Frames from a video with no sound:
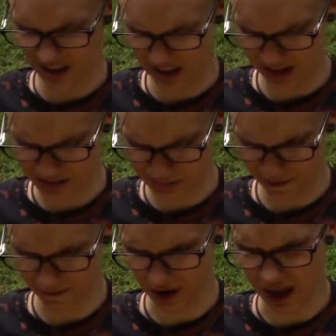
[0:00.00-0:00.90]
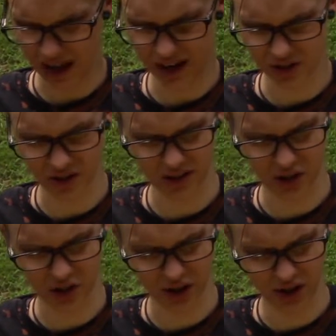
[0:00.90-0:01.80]
It is meant for height, so that's
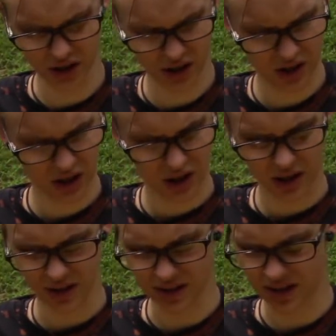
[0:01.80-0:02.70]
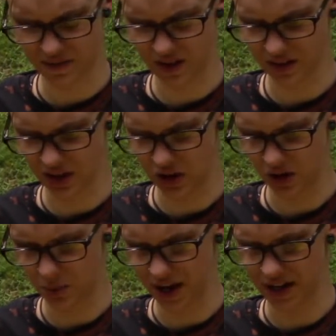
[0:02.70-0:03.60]
good. It's definitely
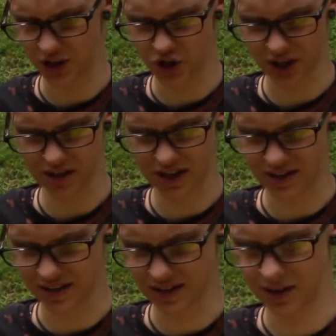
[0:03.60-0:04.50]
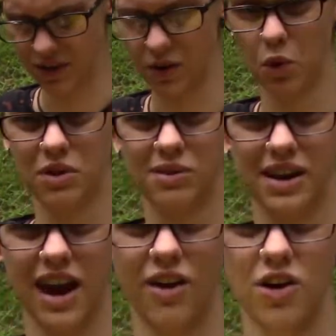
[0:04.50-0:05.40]
good. We can adjust it, and this is something that we'll be able to
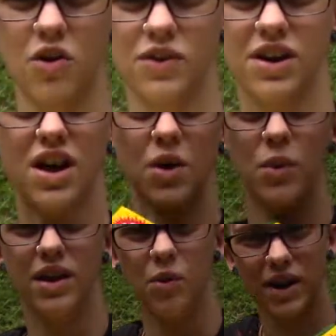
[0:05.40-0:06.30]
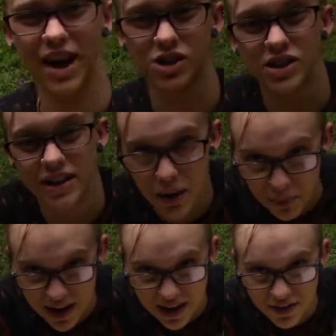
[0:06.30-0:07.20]
carry over when we actually end up
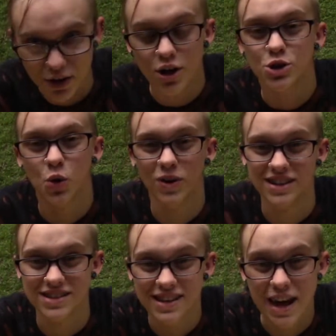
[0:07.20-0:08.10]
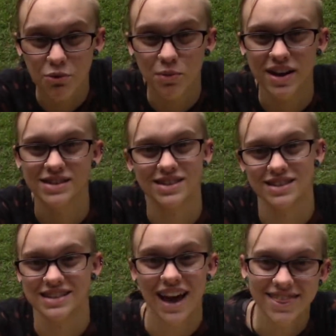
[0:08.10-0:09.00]
making the tortoise table, because this
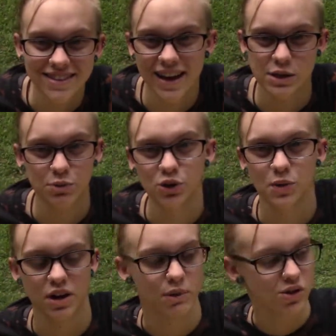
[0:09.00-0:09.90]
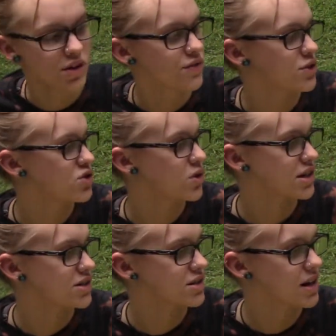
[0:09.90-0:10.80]
is not the last build we're going to be doing for this
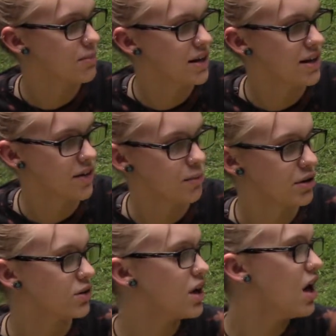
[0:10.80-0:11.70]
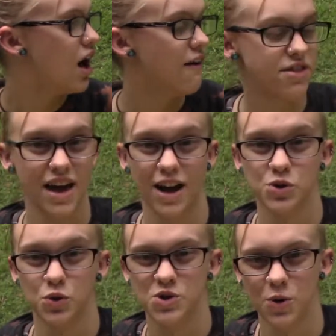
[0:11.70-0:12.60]
tortoise. There's going to be another build of the
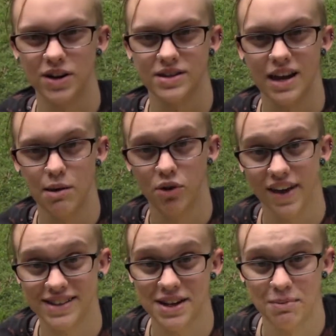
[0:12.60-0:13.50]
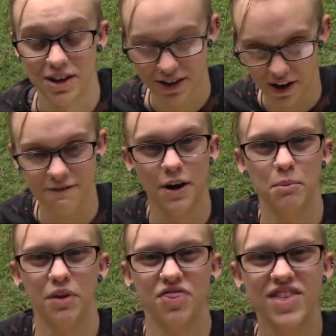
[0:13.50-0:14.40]
actual tortoise table. That's going to be a lot of fun.
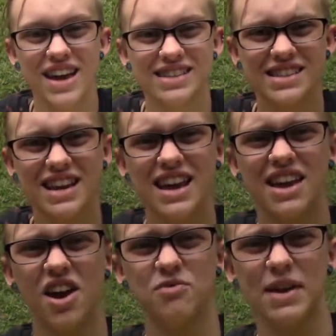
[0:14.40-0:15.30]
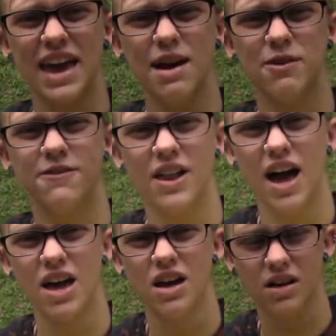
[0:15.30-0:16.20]
But this, get off my camera,
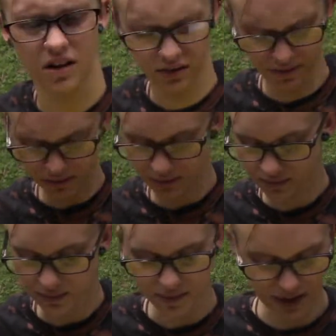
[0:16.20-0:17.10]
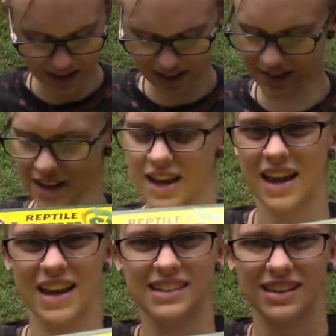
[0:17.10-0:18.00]
fly. This
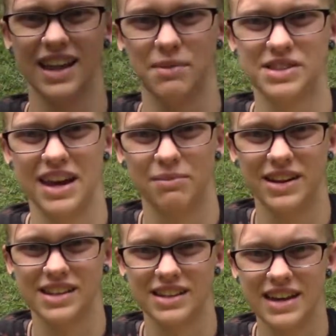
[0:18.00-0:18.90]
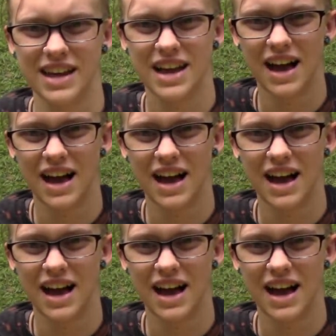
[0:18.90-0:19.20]
is a lampstand, basically.